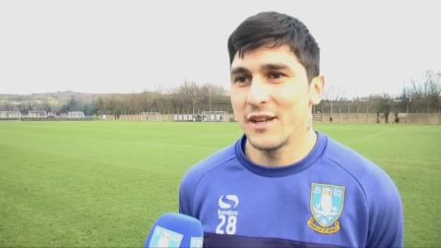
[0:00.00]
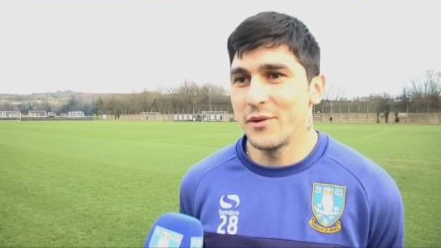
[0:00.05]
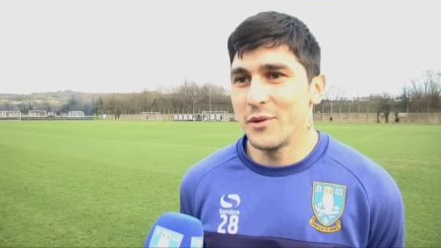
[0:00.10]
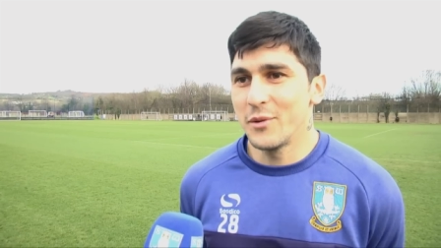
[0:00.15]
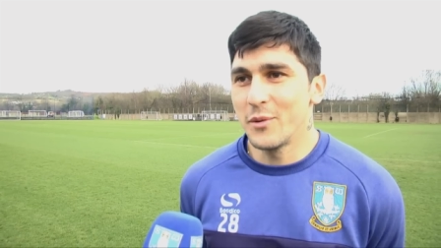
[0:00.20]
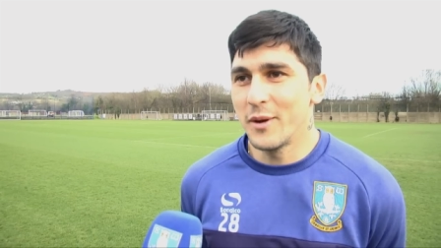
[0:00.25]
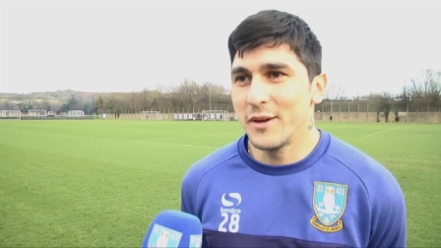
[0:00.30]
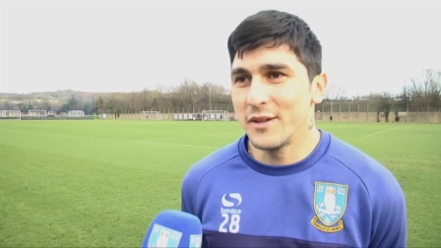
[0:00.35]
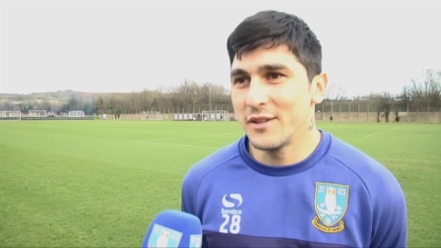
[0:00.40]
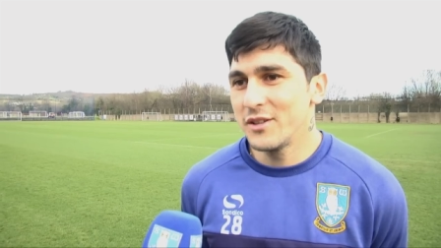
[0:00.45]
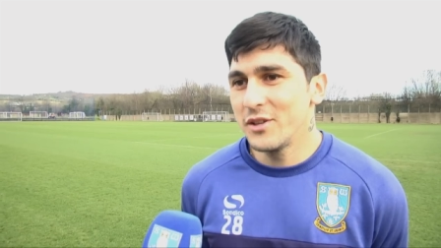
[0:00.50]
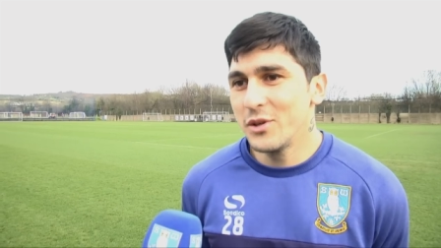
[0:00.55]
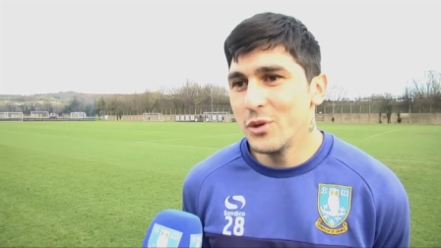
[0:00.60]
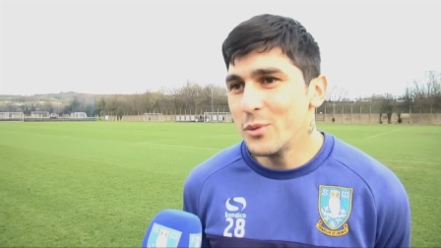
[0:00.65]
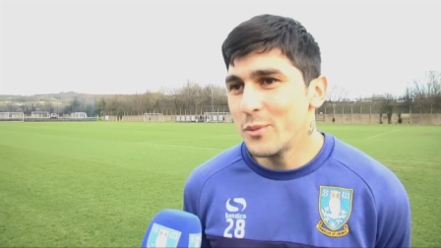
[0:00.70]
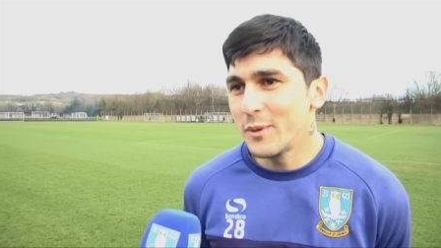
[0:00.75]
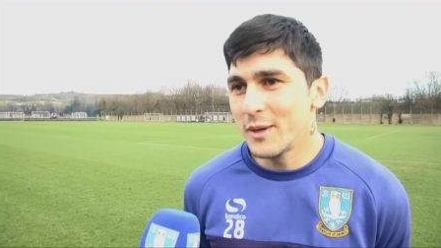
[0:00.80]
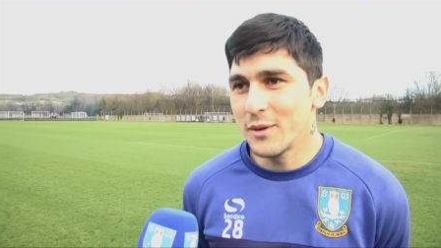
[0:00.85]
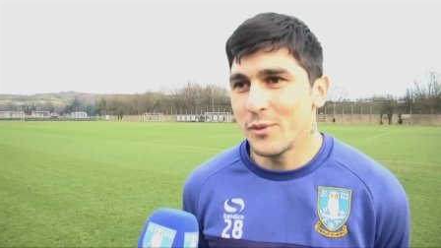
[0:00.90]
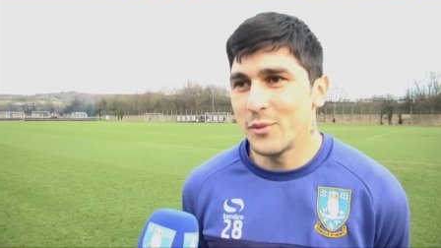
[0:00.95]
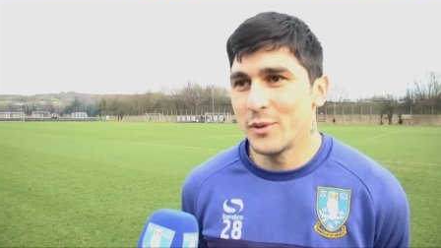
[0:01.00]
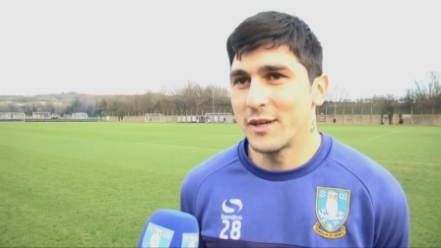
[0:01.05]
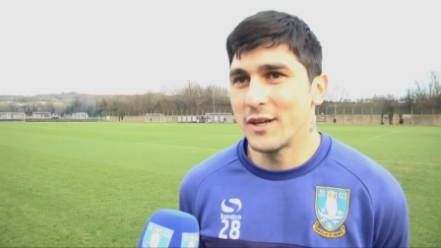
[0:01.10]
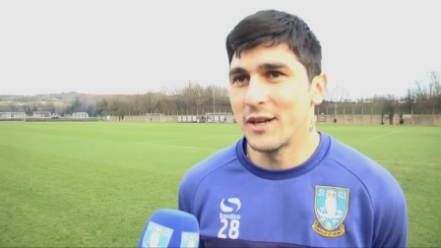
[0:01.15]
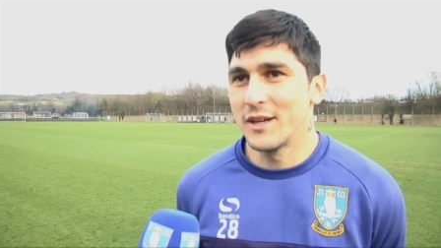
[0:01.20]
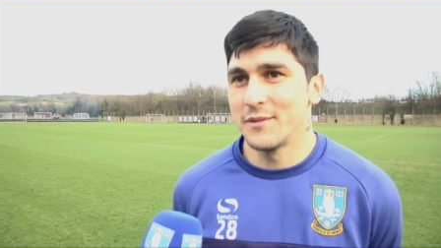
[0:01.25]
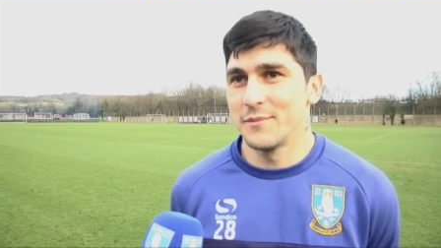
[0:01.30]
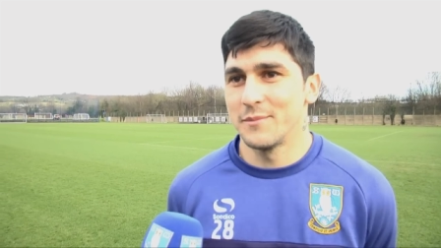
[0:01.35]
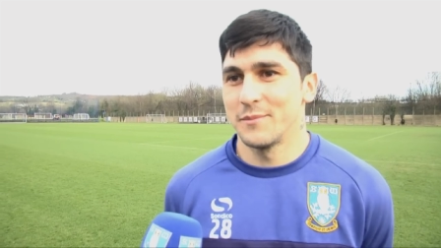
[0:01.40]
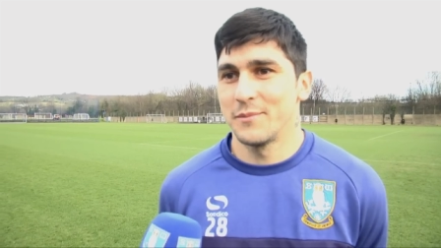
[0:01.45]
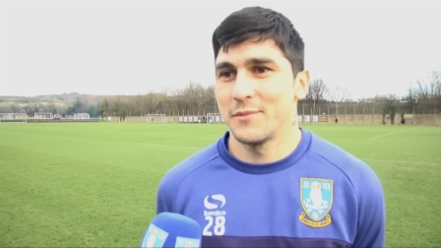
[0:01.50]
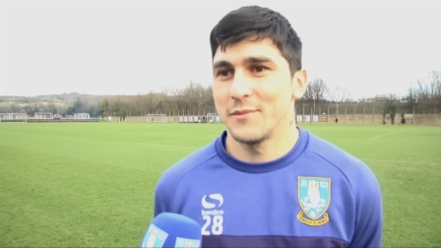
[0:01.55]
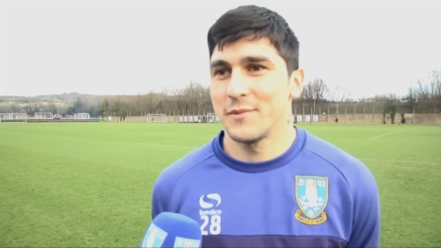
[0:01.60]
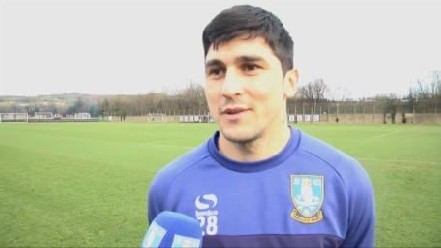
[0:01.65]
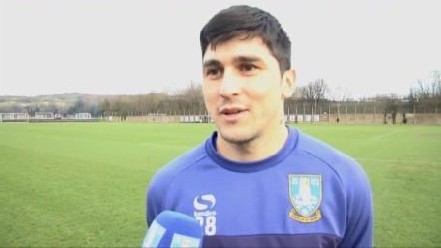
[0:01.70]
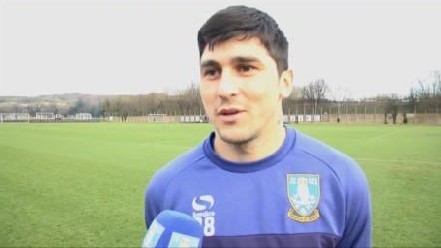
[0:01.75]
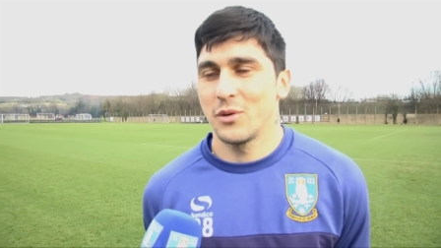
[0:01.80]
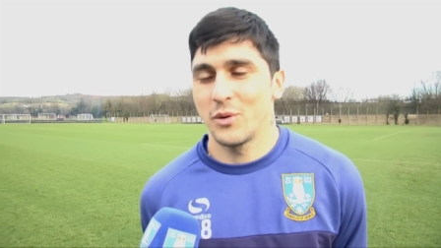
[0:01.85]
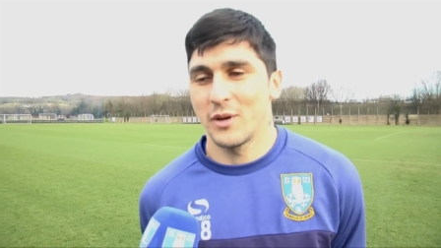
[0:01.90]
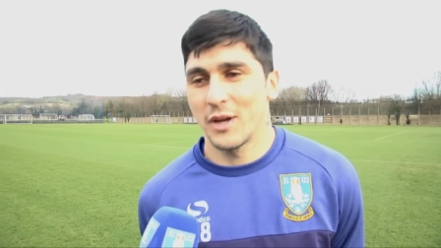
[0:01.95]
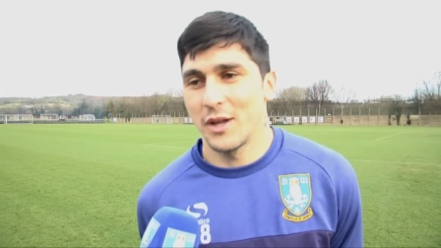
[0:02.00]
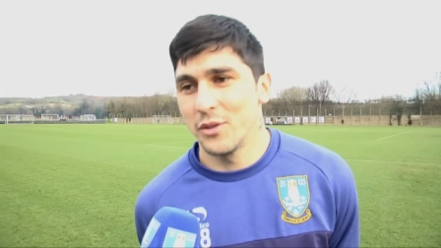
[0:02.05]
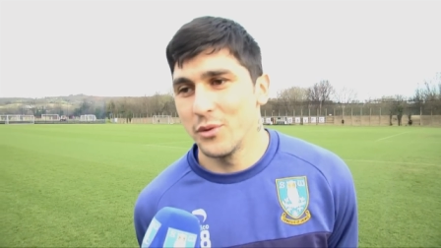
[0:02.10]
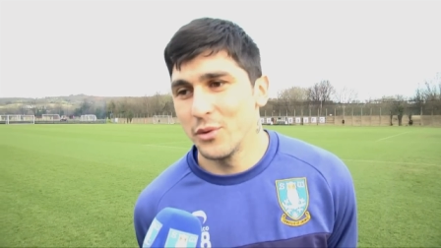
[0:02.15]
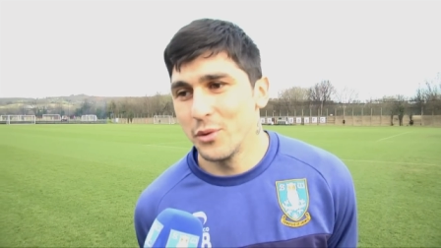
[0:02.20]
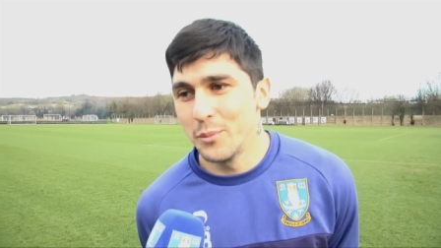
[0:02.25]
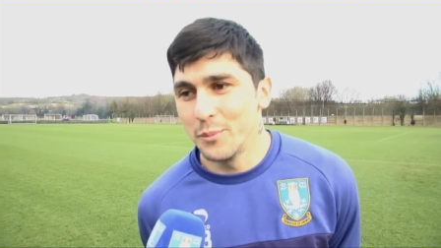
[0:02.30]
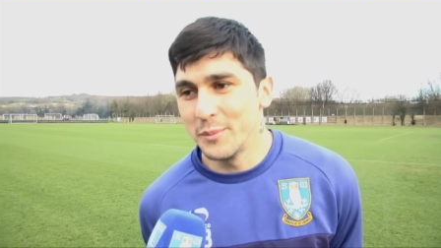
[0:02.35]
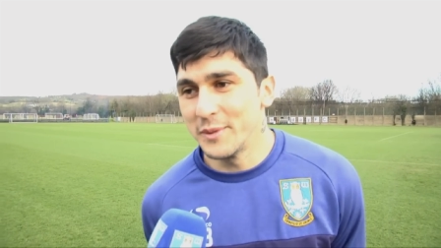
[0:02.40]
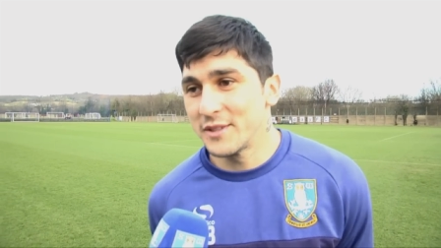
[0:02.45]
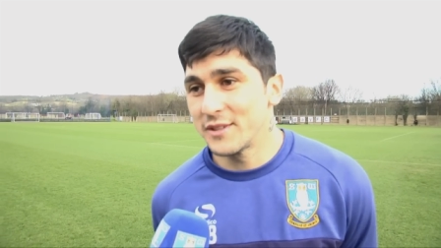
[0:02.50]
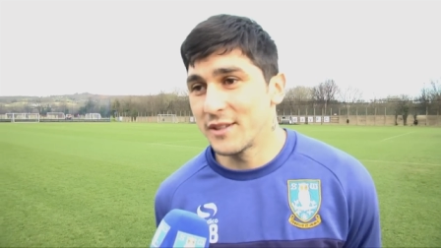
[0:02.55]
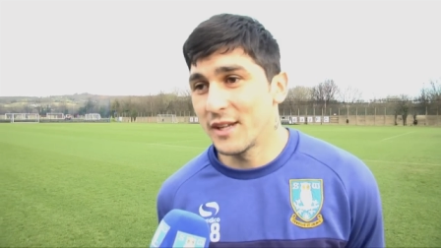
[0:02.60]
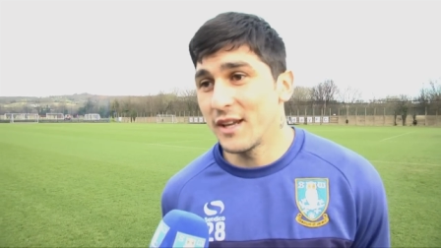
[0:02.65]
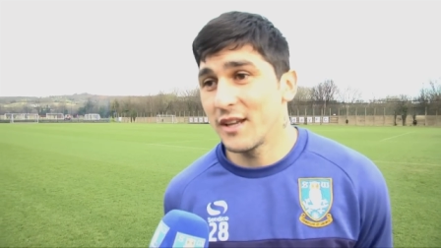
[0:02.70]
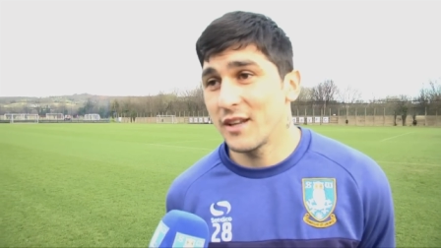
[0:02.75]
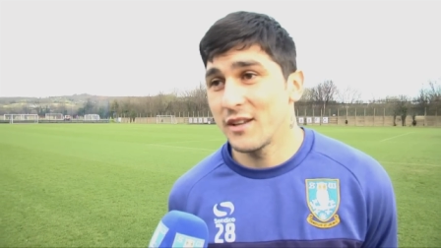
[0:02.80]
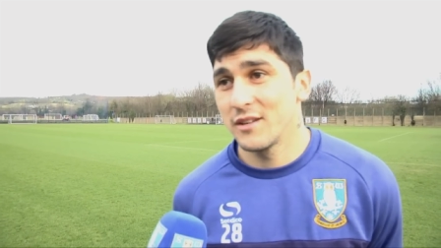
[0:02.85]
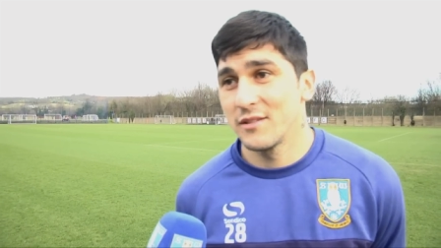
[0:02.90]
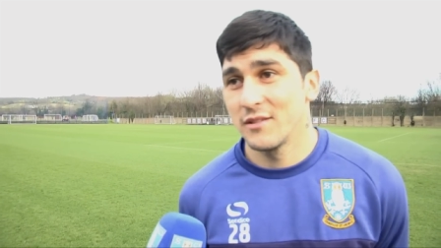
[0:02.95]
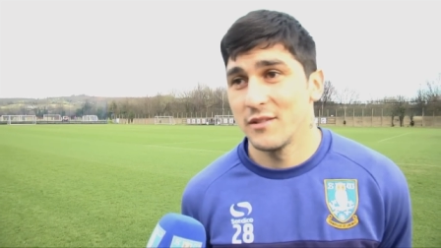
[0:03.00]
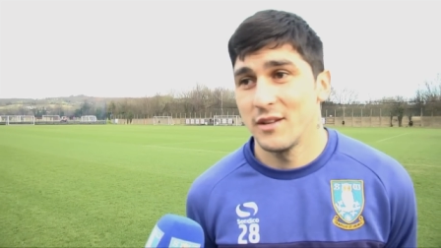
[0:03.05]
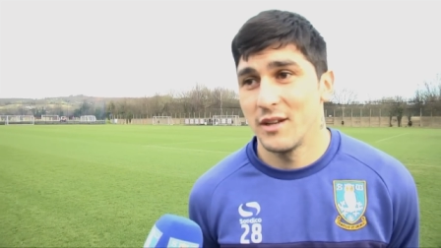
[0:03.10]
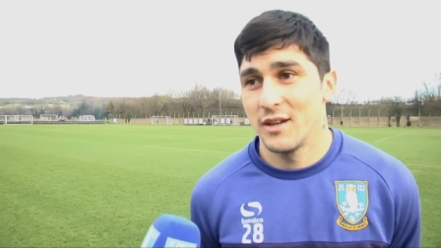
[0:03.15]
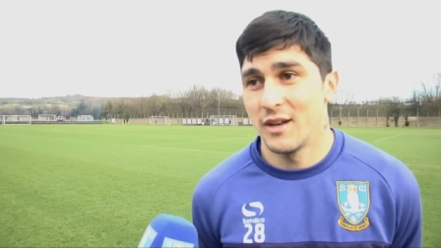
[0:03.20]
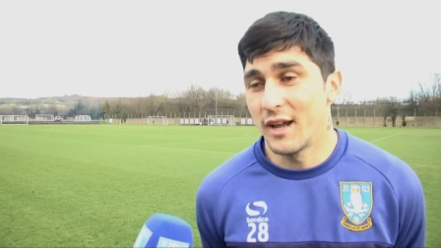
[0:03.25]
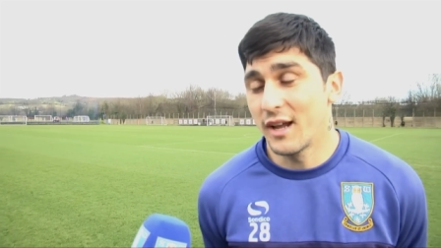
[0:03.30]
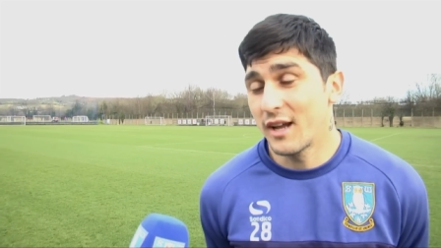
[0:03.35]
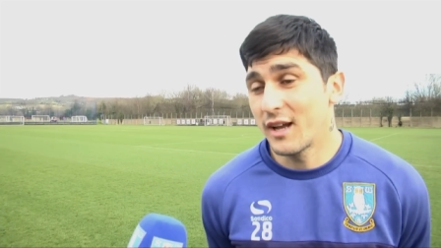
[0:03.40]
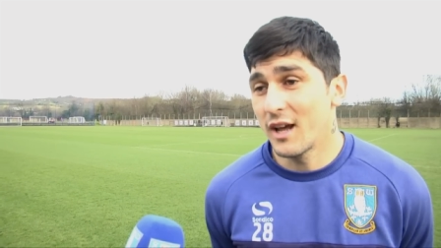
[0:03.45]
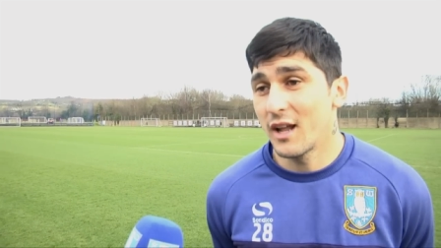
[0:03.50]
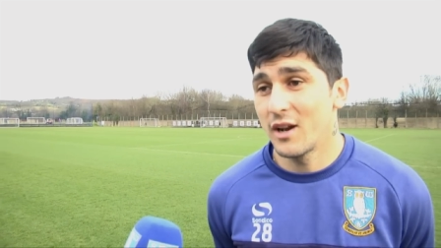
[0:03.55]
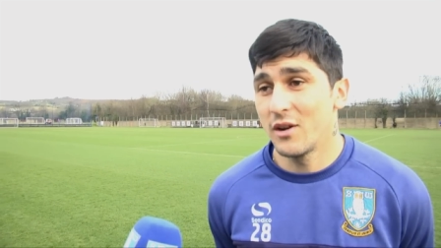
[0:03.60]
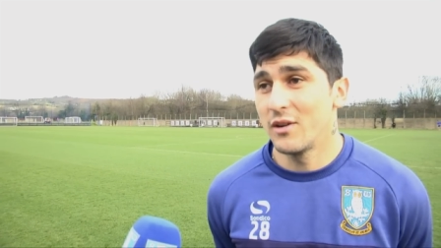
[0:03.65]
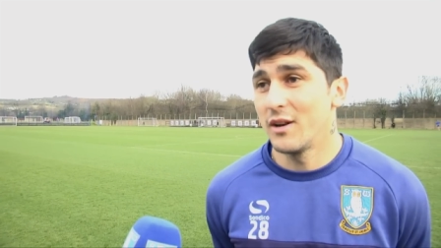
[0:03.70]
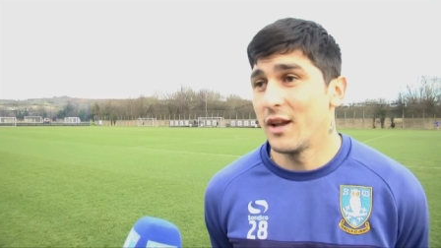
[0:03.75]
Everyone is human. We can can do mistake like Carlo,